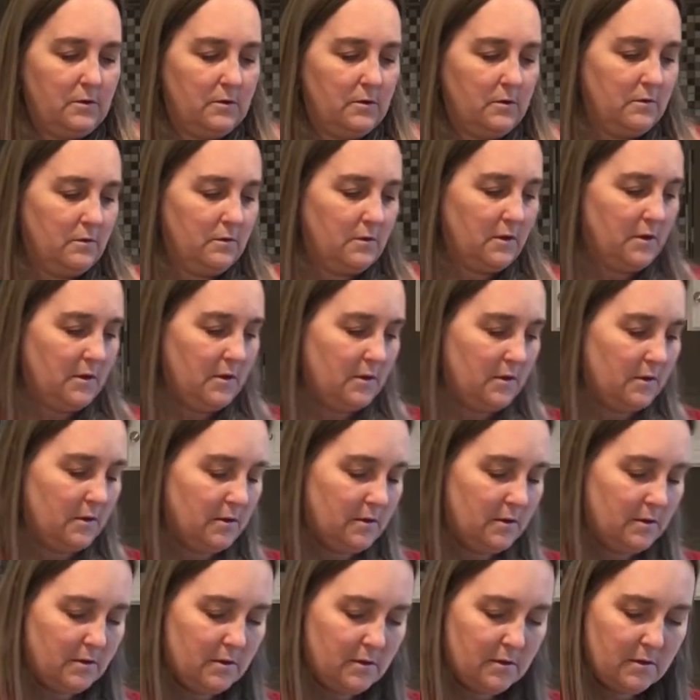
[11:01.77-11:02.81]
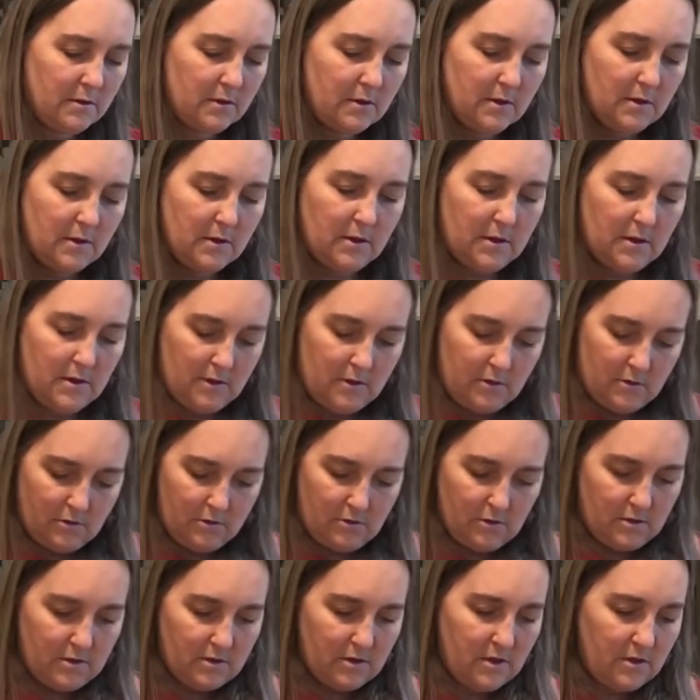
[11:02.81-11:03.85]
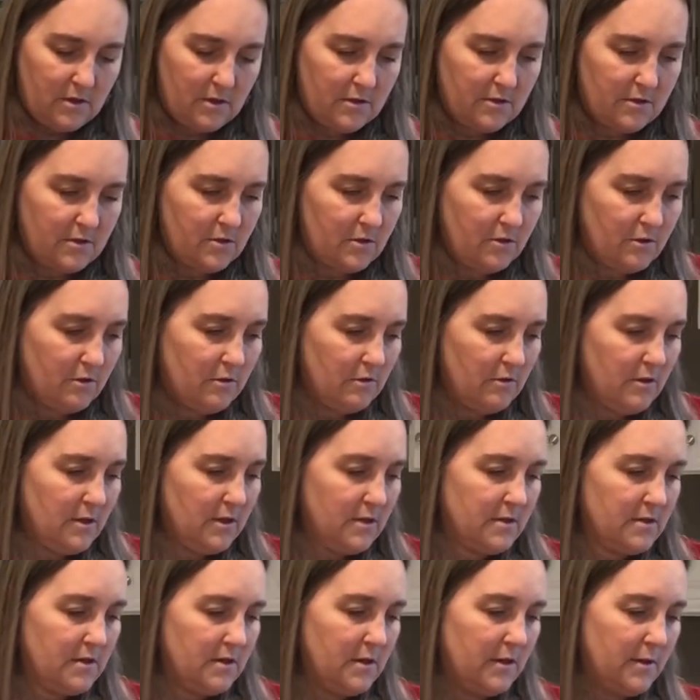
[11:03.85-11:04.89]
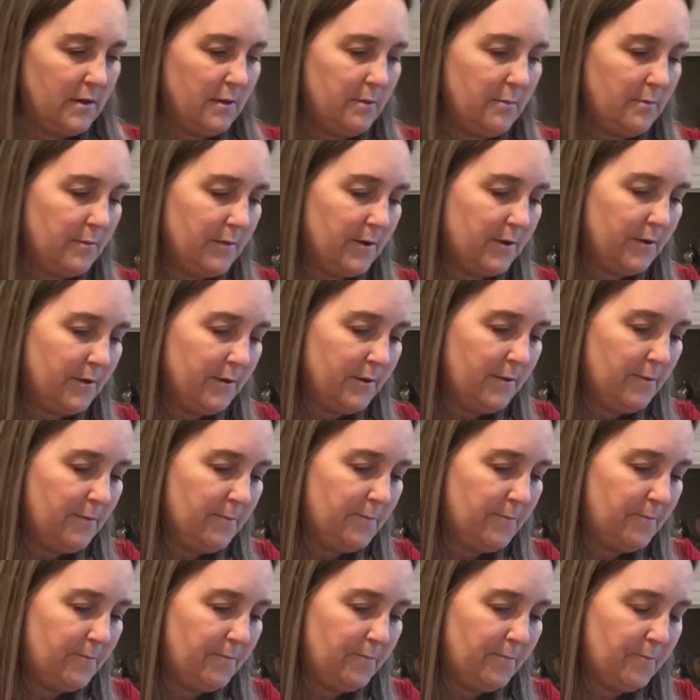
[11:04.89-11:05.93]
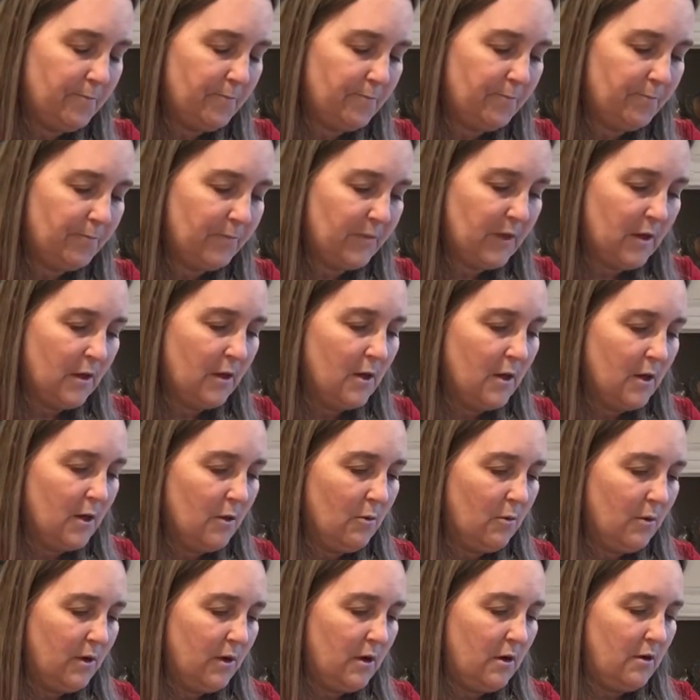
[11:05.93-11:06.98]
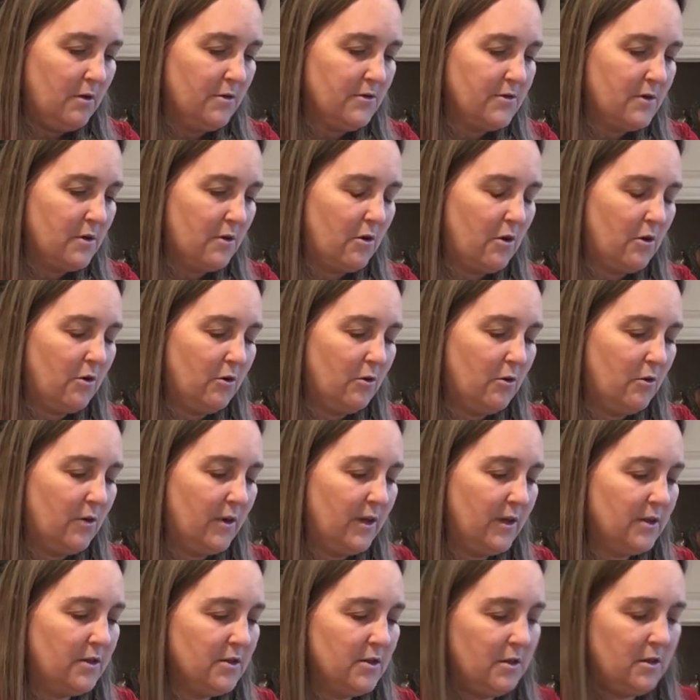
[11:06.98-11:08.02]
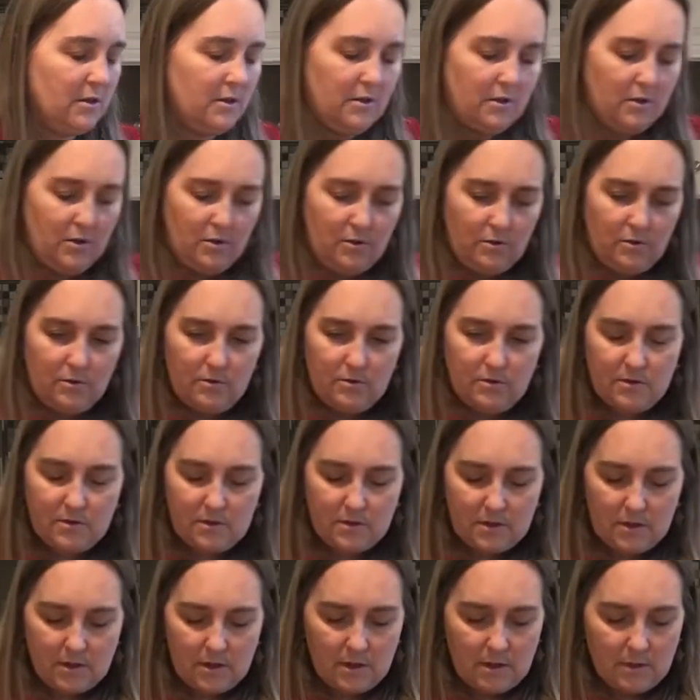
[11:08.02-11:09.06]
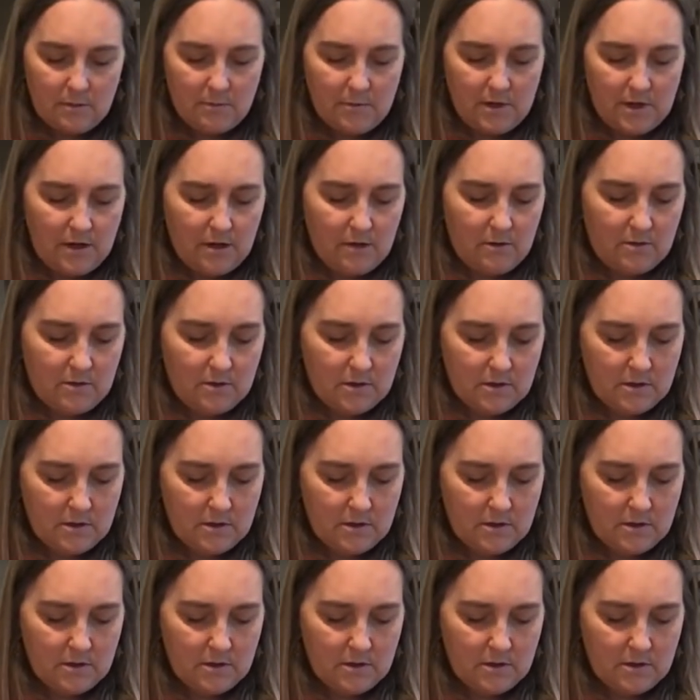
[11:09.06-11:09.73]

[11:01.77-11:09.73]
Okay. So just gonna stir these up here. We also are going to use about